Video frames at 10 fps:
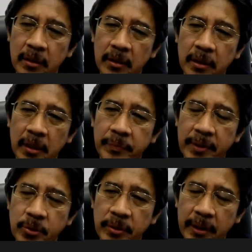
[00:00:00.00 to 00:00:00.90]
If the
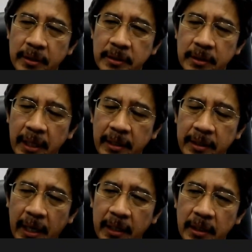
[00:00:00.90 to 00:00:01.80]
student think
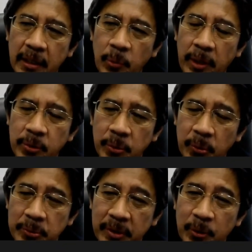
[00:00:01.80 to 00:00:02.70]
that they want to go
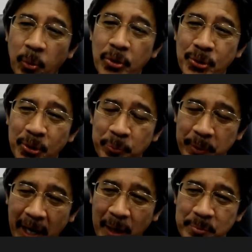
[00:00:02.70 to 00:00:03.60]
to the washroom,
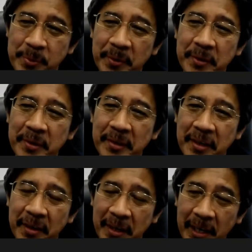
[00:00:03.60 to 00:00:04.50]
perhaps
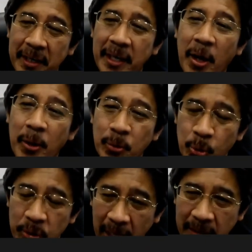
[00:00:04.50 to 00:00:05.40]
they are allowed to do
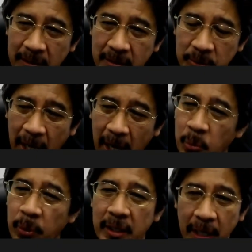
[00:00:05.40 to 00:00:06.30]
that. So I
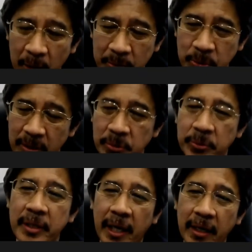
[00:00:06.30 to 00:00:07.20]
will allow students to do
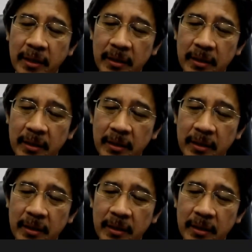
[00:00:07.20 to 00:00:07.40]
that.